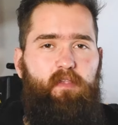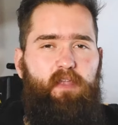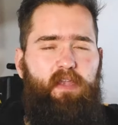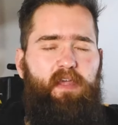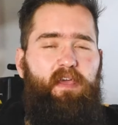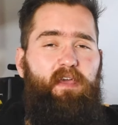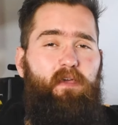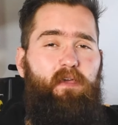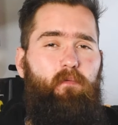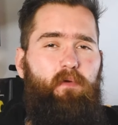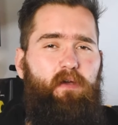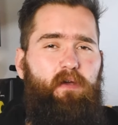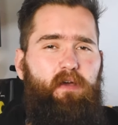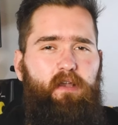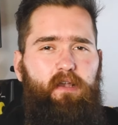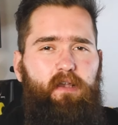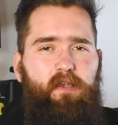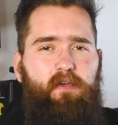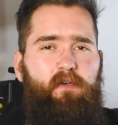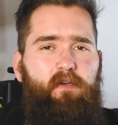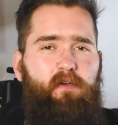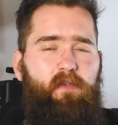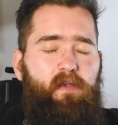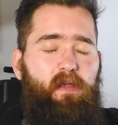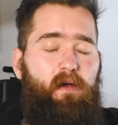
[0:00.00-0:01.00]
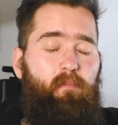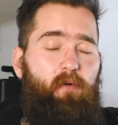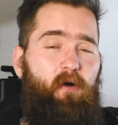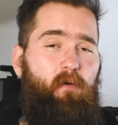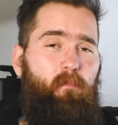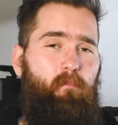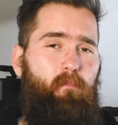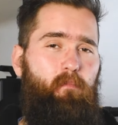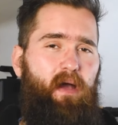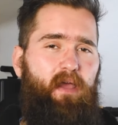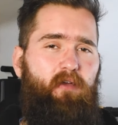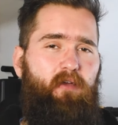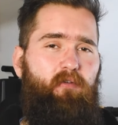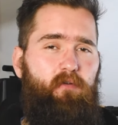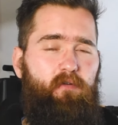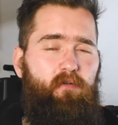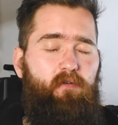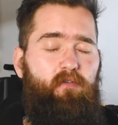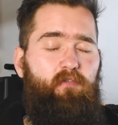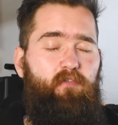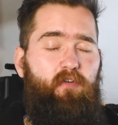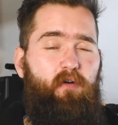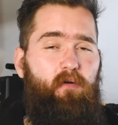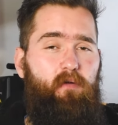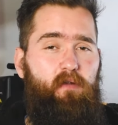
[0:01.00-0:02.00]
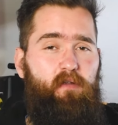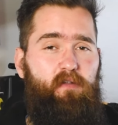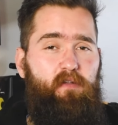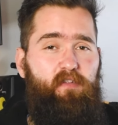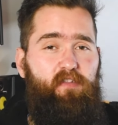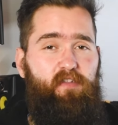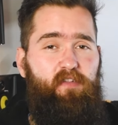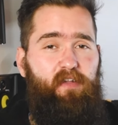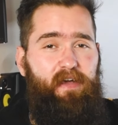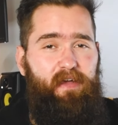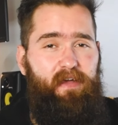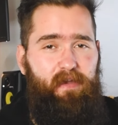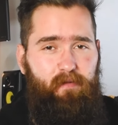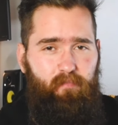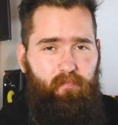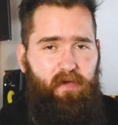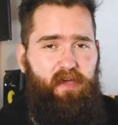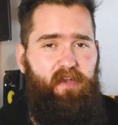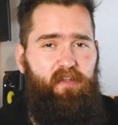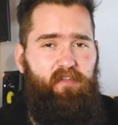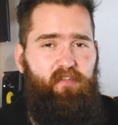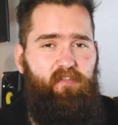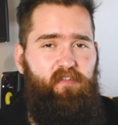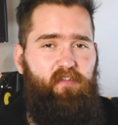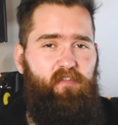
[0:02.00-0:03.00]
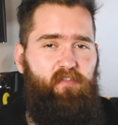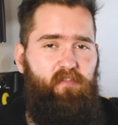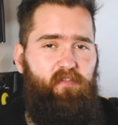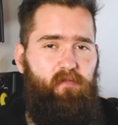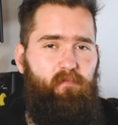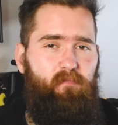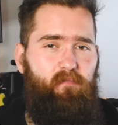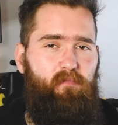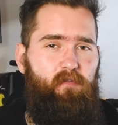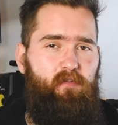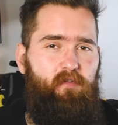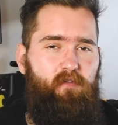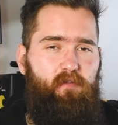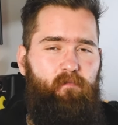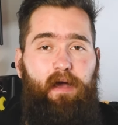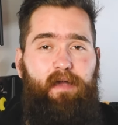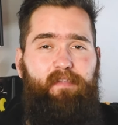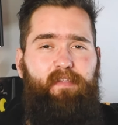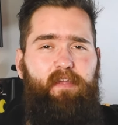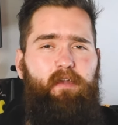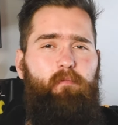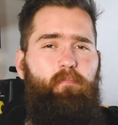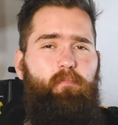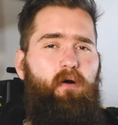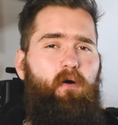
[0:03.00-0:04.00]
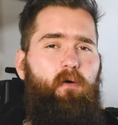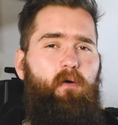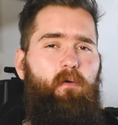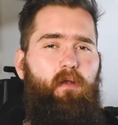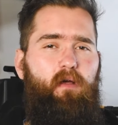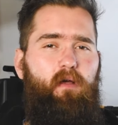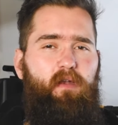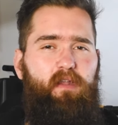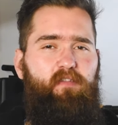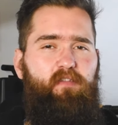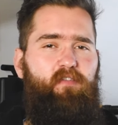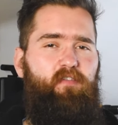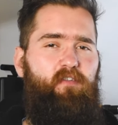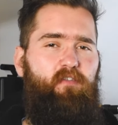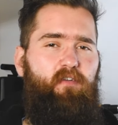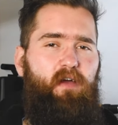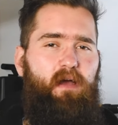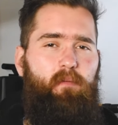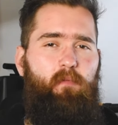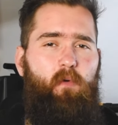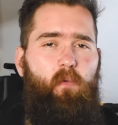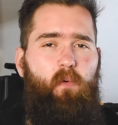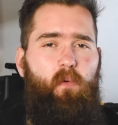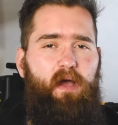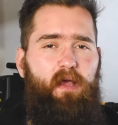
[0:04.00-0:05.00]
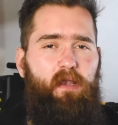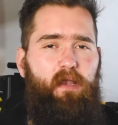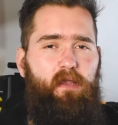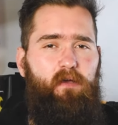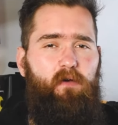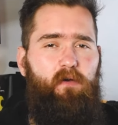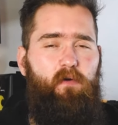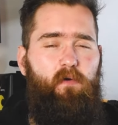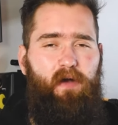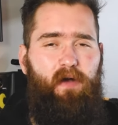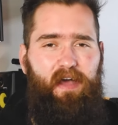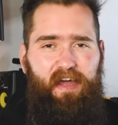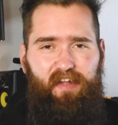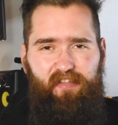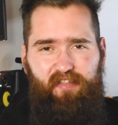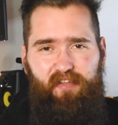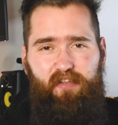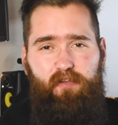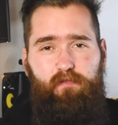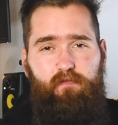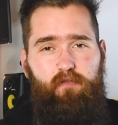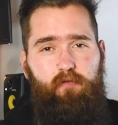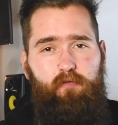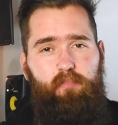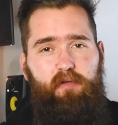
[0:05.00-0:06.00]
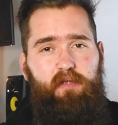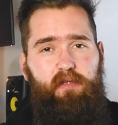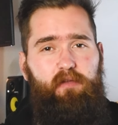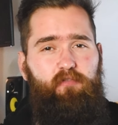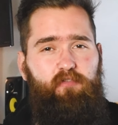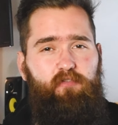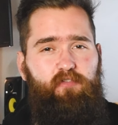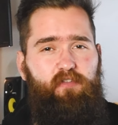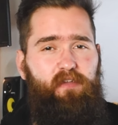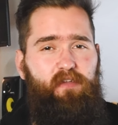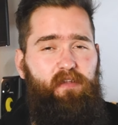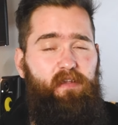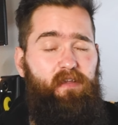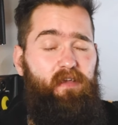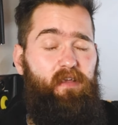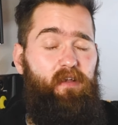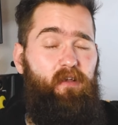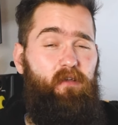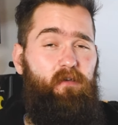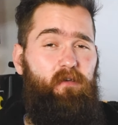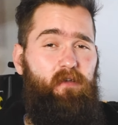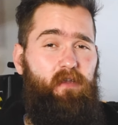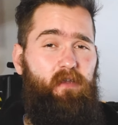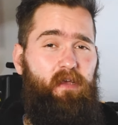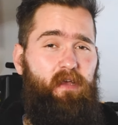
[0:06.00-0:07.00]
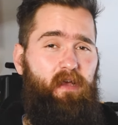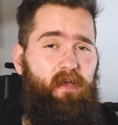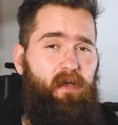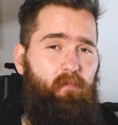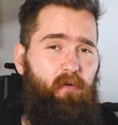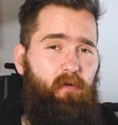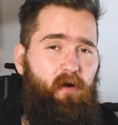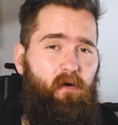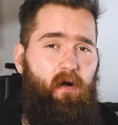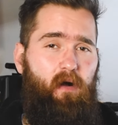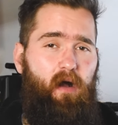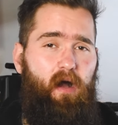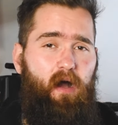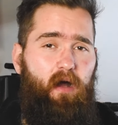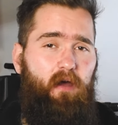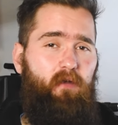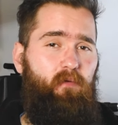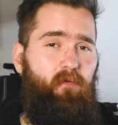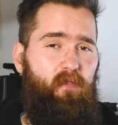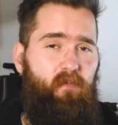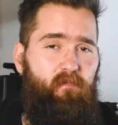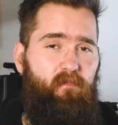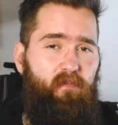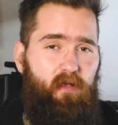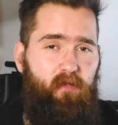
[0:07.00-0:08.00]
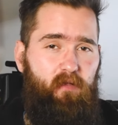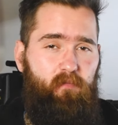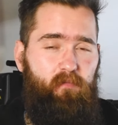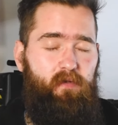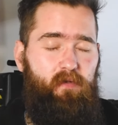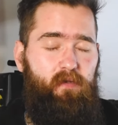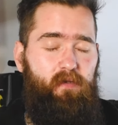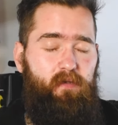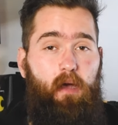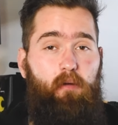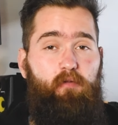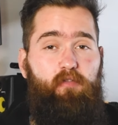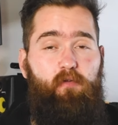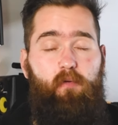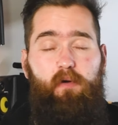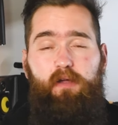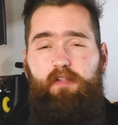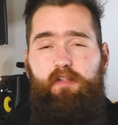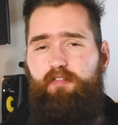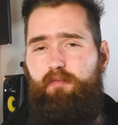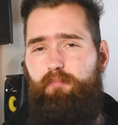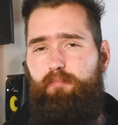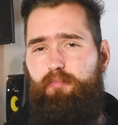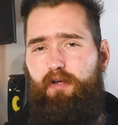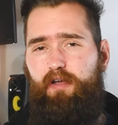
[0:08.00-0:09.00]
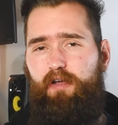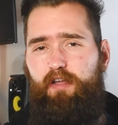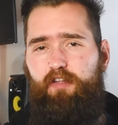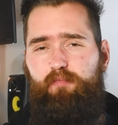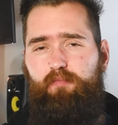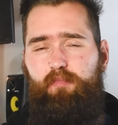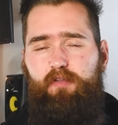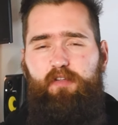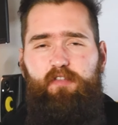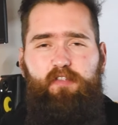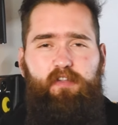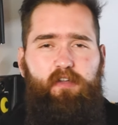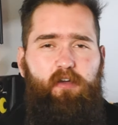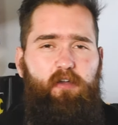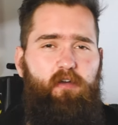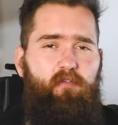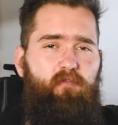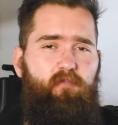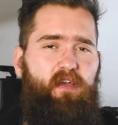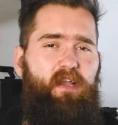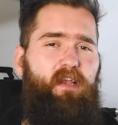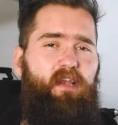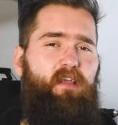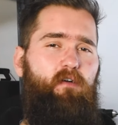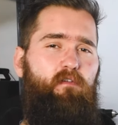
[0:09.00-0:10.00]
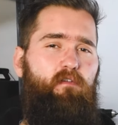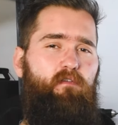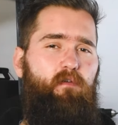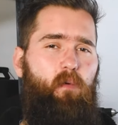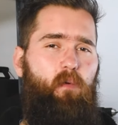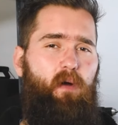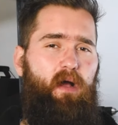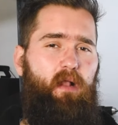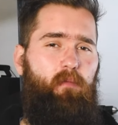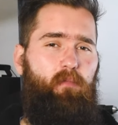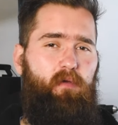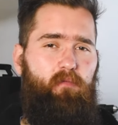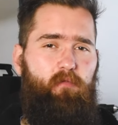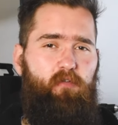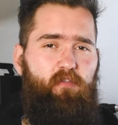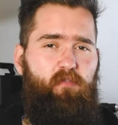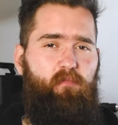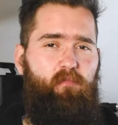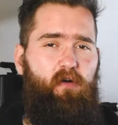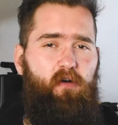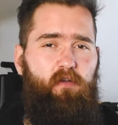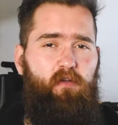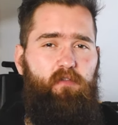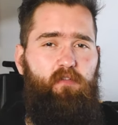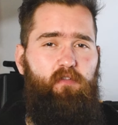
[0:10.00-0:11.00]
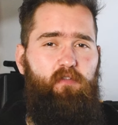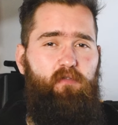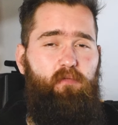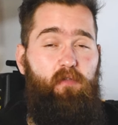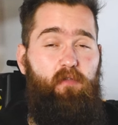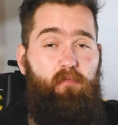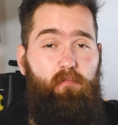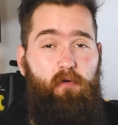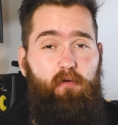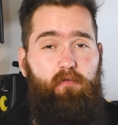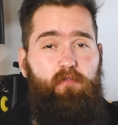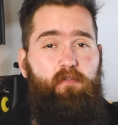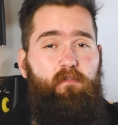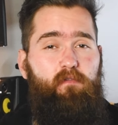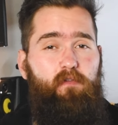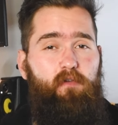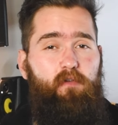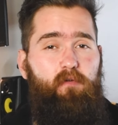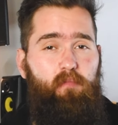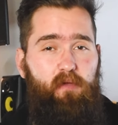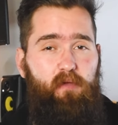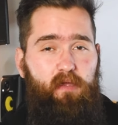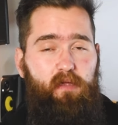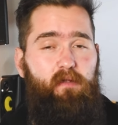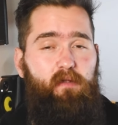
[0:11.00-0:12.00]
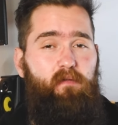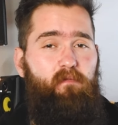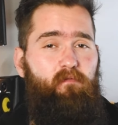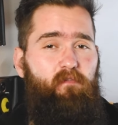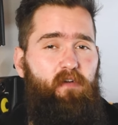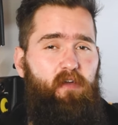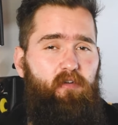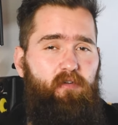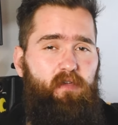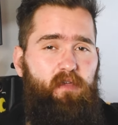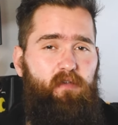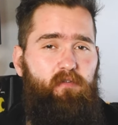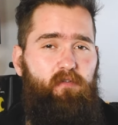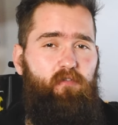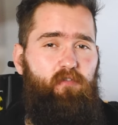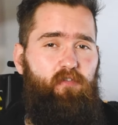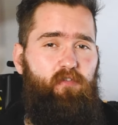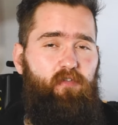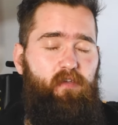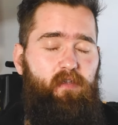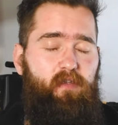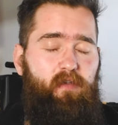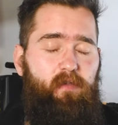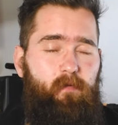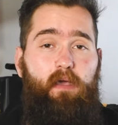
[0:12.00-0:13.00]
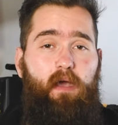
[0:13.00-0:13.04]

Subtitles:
Today we're going to learn about microcontrollers and embedded systems. I did a poll on Instagram a while ago asking if you'd be interested in learning about hardware development. I was quite surprised because I got a really overwhelming response, with most of you being very interested.